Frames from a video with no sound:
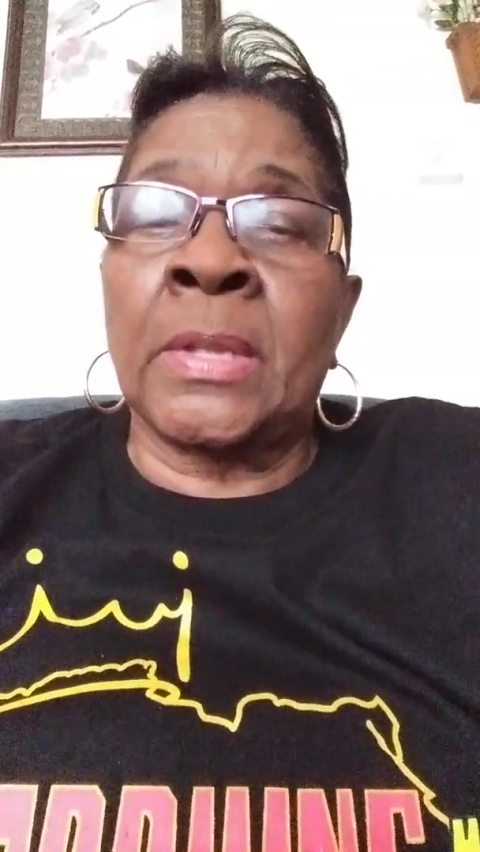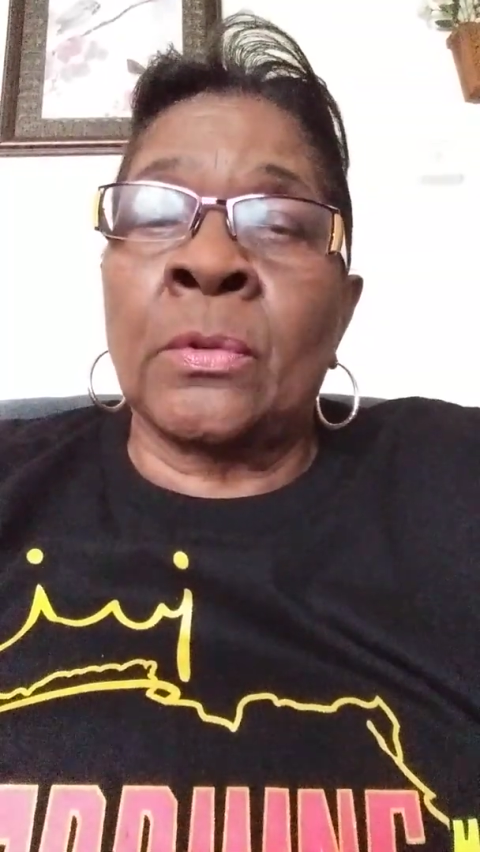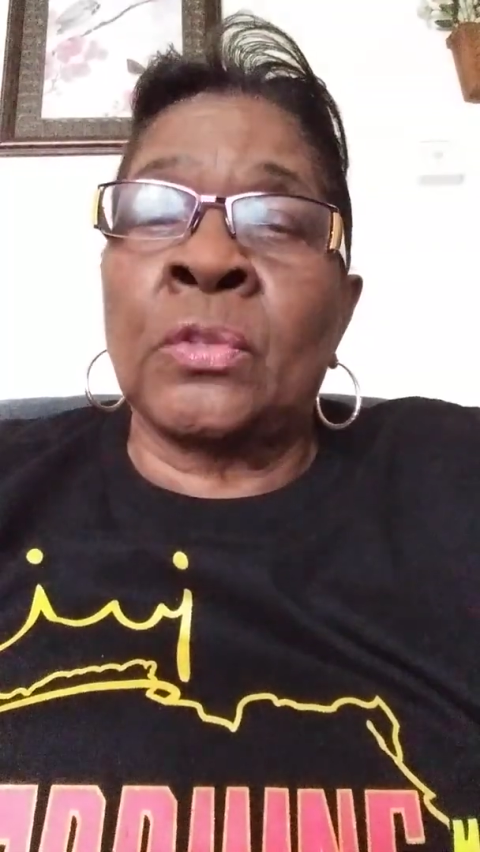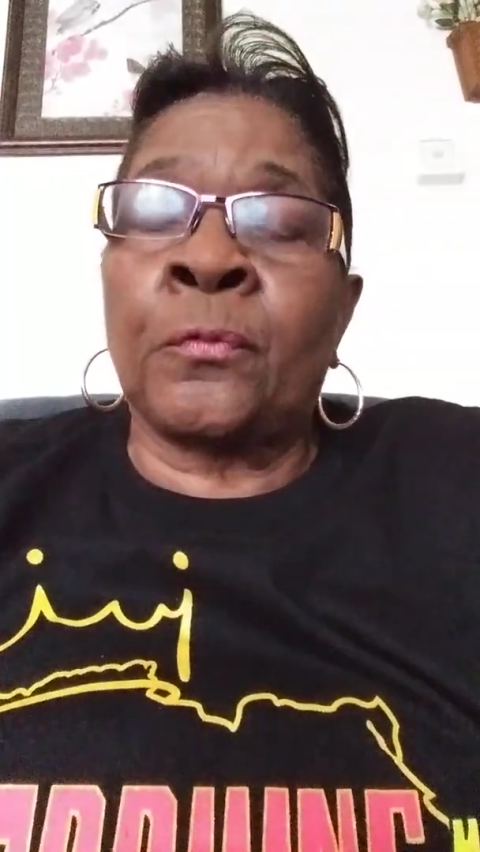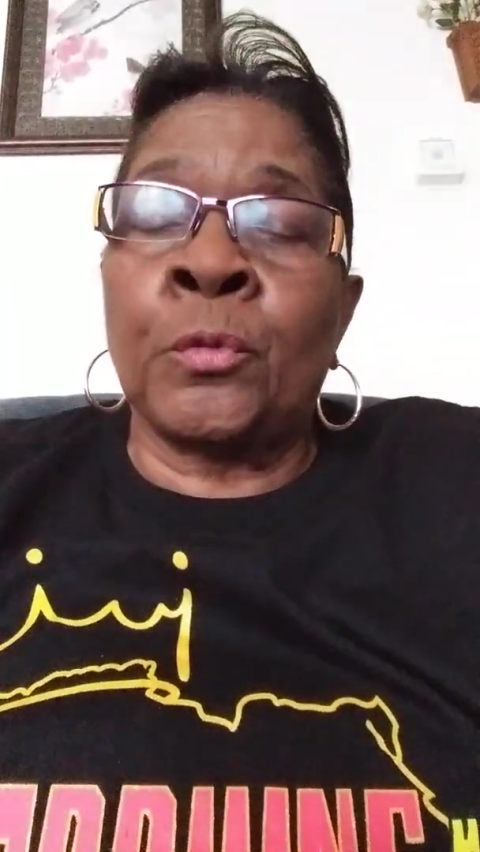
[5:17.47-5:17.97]

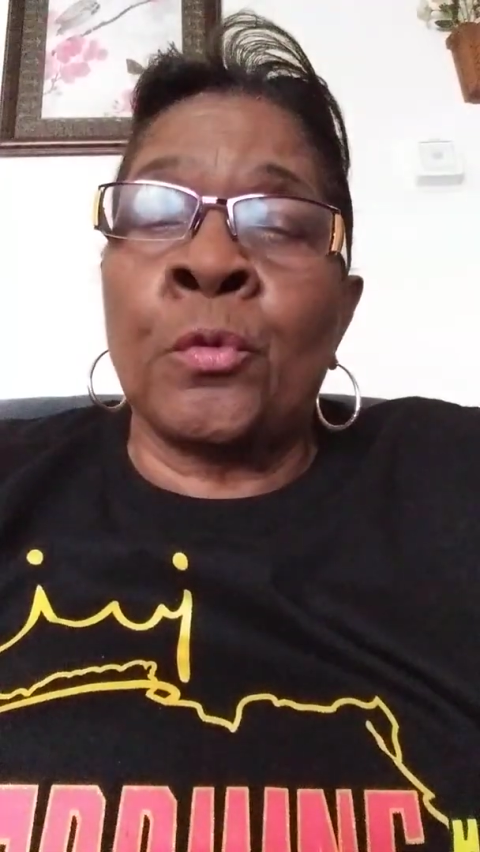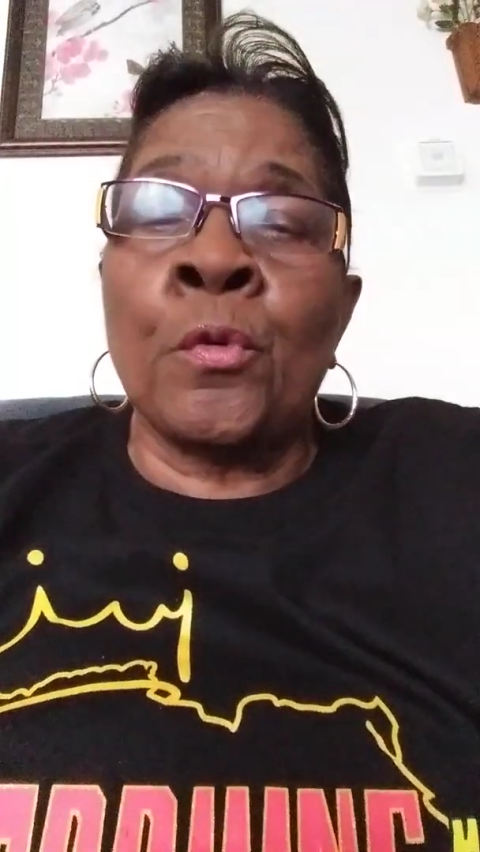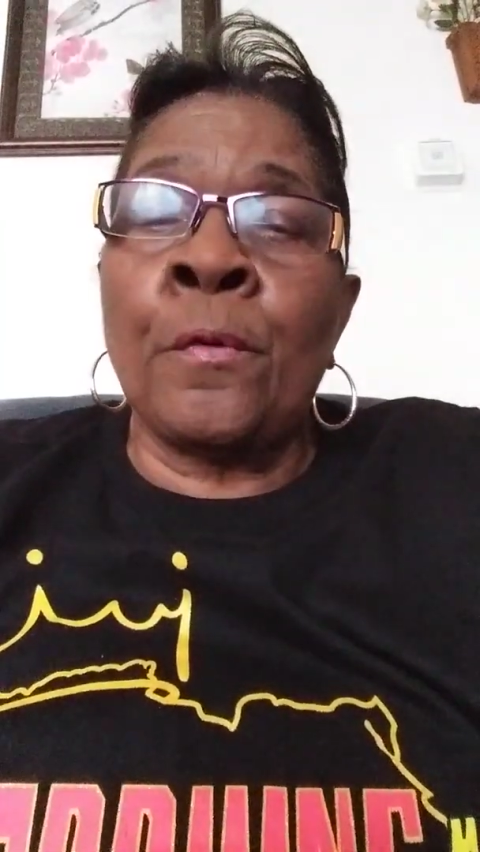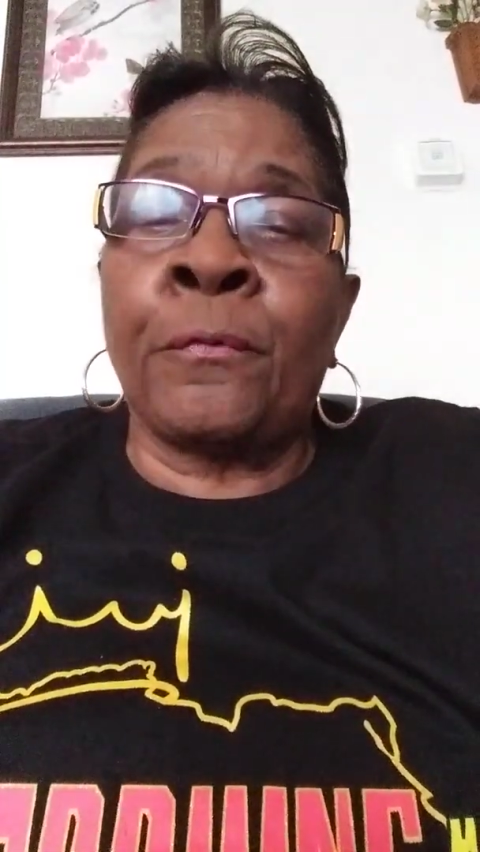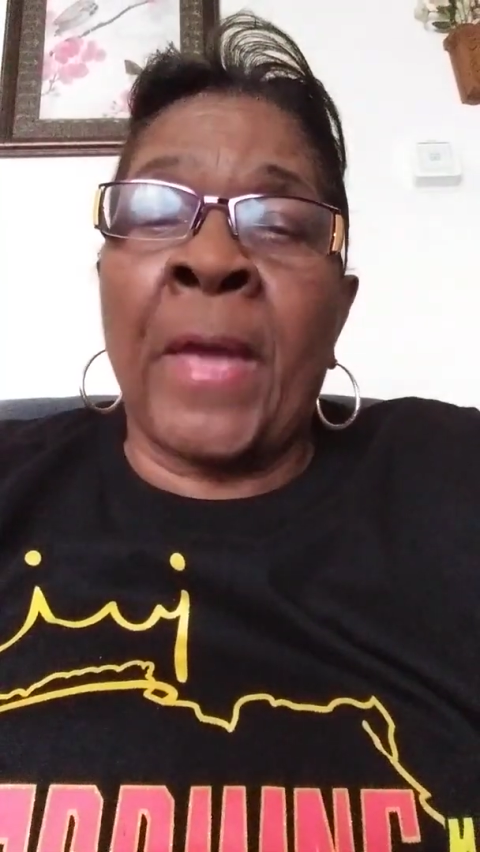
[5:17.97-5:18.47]
those
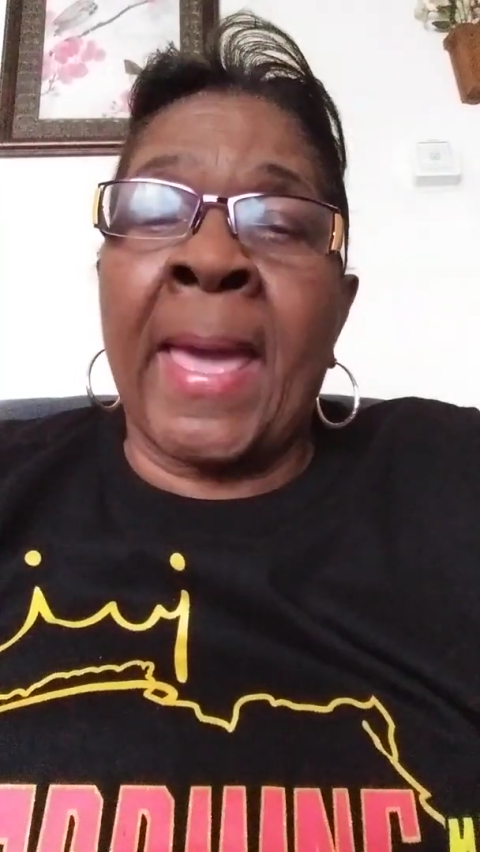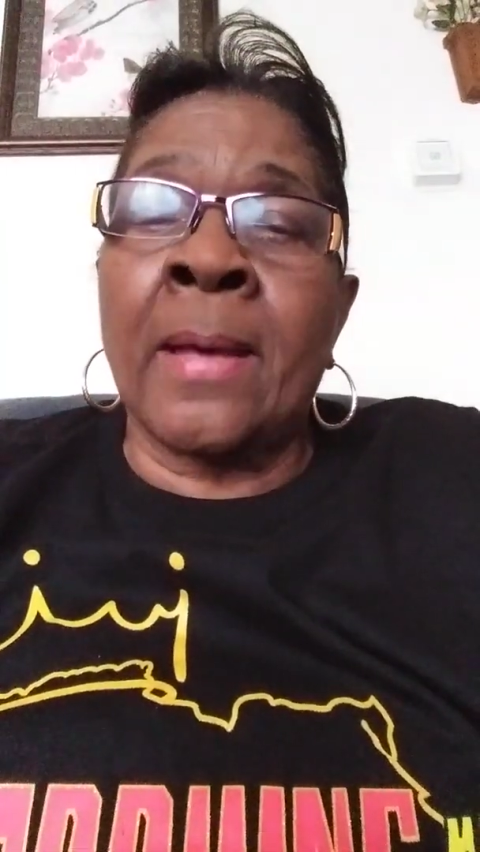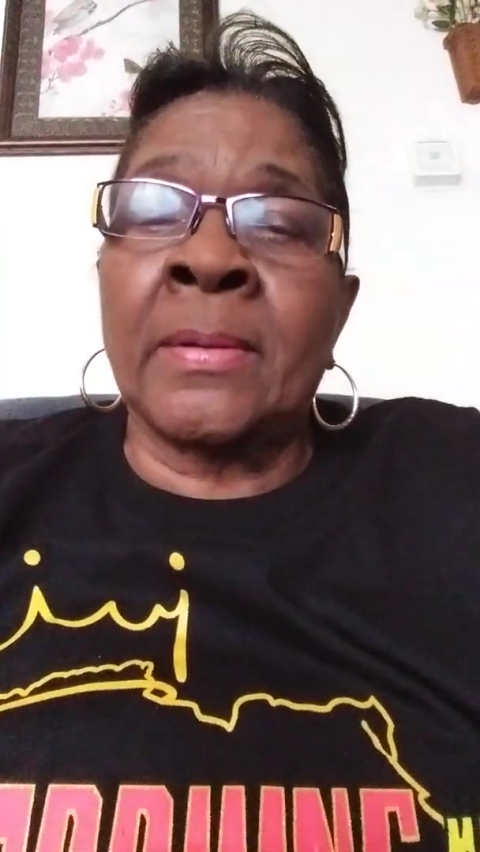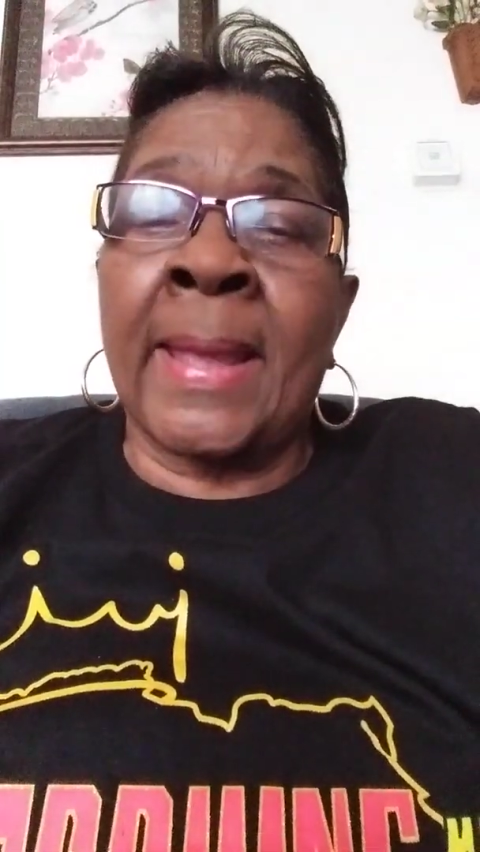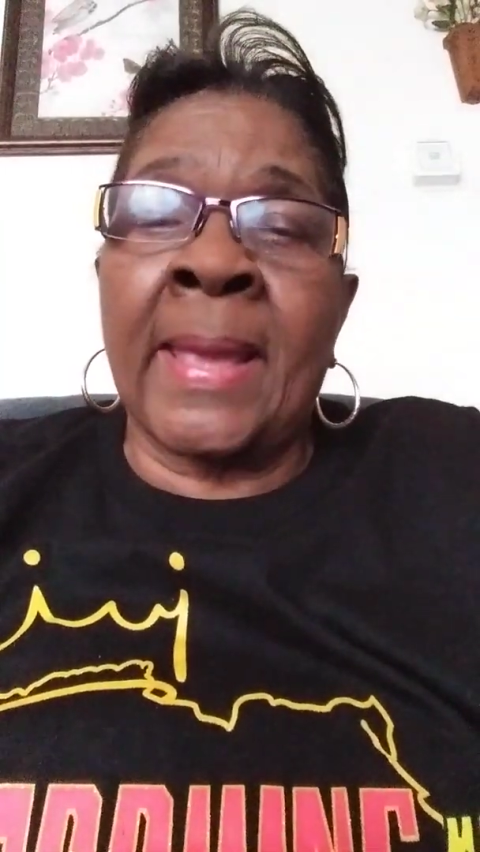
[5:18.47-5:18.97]

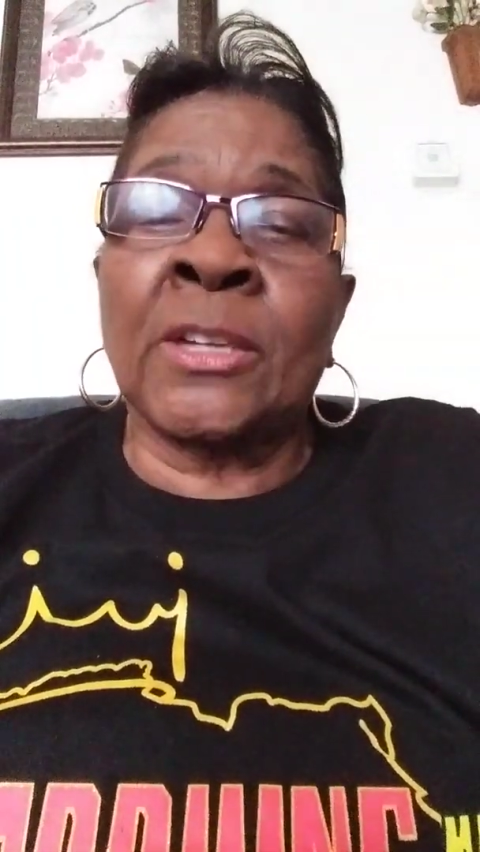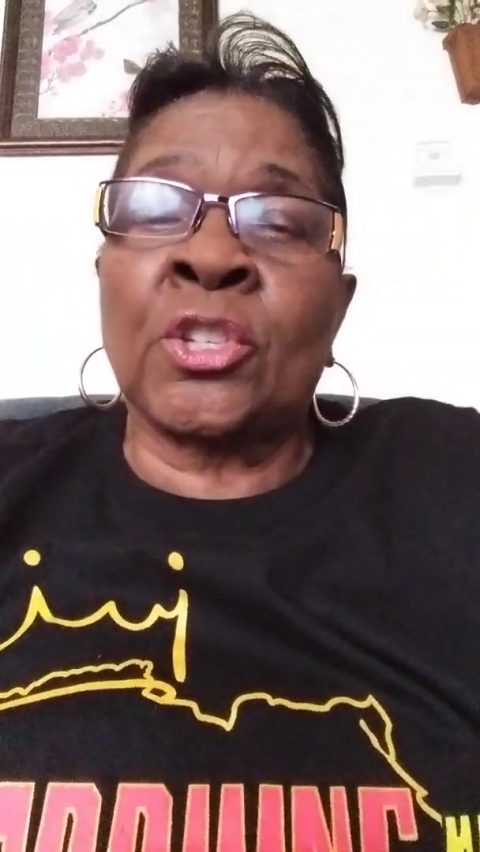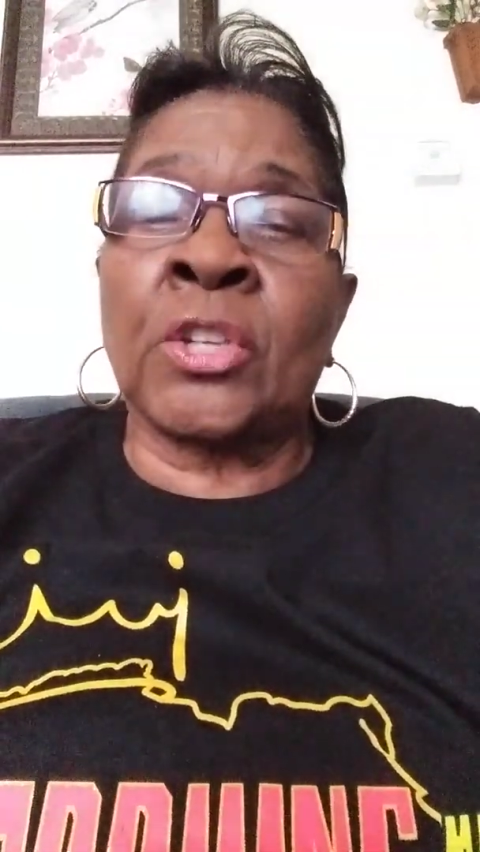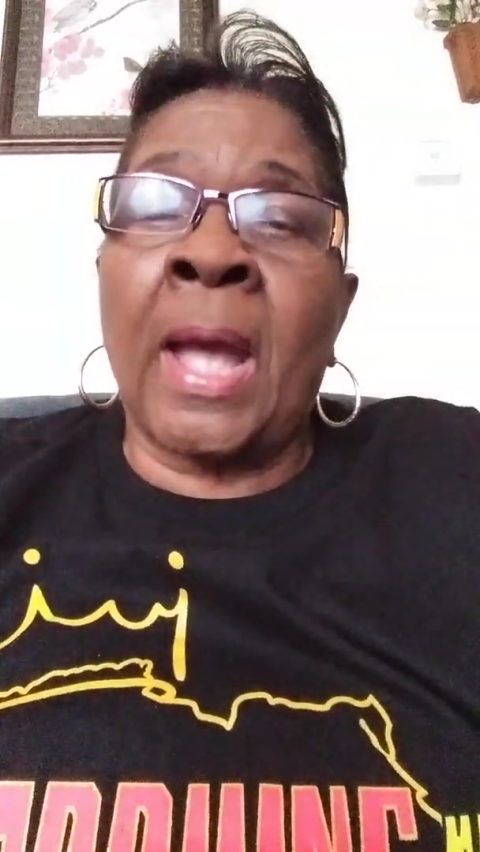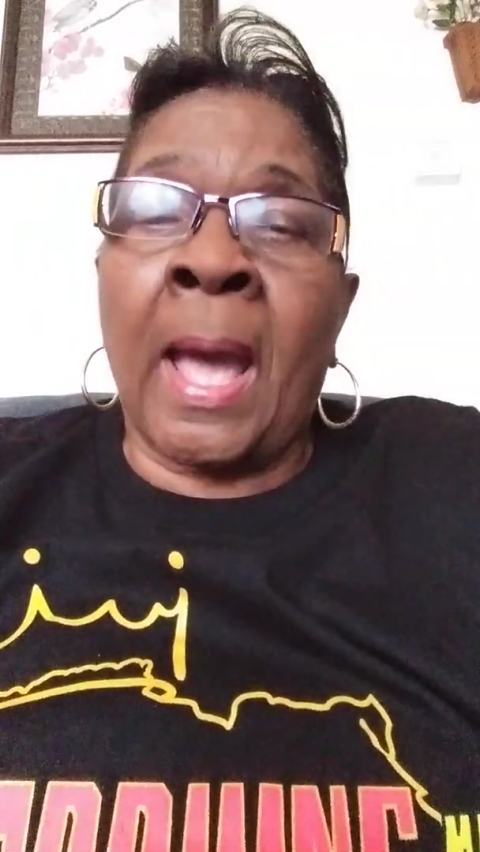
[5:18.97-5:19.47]
newfound extra